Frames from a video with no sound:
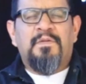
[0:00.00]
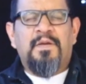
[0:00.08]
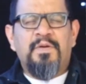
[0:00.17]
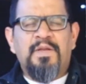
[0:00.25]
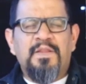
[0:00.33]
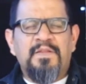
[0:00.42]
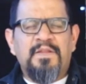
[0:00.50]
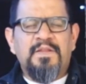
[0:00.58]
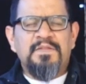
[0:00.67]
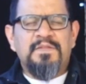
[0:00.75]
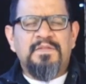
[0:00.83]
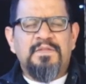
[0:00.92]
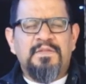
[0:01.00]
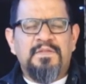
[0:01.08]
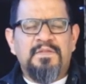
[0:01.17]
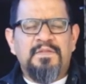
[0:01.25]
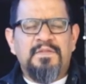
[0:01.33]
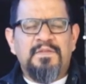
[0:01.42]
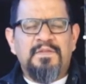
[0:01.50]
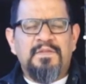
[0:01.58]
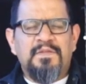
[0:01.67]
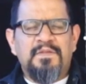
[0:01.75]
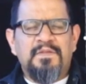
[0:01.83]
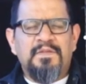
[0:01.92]
I pray that these,
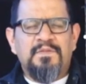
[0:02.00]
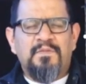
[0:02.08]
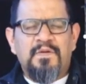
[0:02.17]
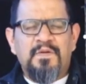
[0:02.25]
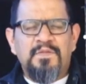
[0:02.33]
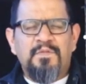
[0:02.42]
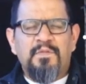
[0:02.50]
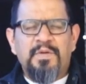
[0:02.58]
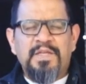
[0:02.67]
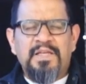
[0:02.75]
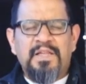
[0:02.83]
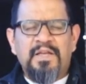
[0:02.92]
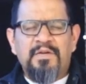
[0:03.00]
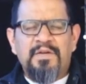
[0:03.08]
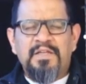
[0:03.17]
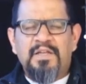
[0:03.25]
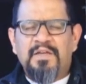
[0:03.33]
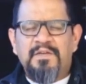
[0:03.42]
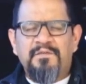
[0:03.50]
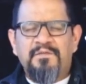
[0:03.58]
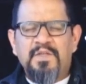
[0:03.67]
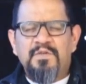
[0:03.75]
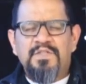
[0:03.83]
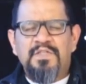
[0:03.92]
these words will bring clarity, not
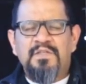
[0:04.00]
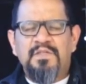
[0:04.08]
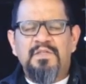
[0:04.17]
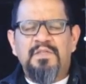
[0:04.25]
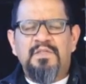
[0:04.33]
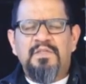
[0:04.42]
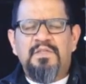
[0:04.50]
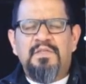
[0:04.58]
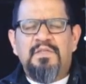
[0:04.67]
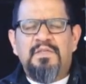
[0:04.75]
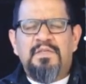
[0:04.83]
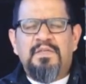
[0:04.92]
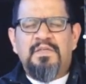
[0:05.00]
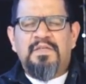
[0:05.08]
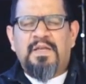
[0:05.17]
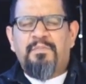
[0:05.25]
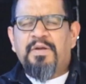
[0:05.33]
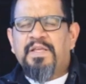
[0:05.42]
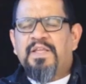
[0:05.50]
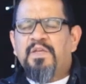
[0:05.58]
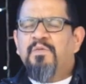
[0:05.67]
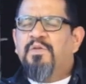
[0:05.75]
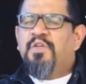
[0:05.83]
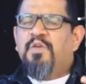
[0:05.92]
confusion. I pray that you
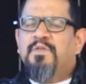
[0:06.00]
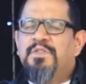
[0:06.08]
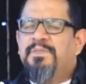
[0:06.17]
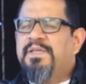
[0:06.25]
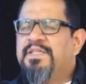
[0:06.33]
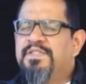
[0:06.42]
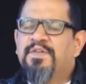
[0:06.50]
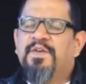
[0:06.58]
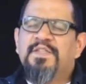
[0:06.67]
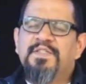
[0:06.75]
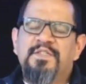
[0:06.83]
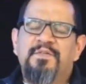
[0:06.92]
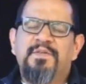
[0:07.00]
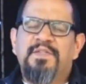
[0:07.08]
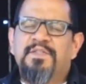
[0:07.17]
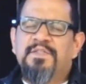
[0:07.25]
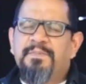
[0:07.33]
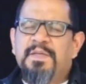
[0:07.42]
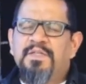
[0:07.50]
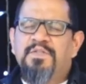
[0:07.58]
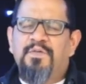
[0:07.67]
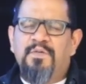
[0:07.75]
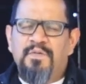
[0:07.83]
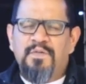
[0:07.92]
will use me as your instrument to speak
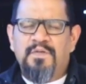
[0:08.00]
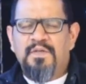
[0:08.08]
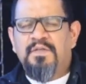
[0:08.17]
truth,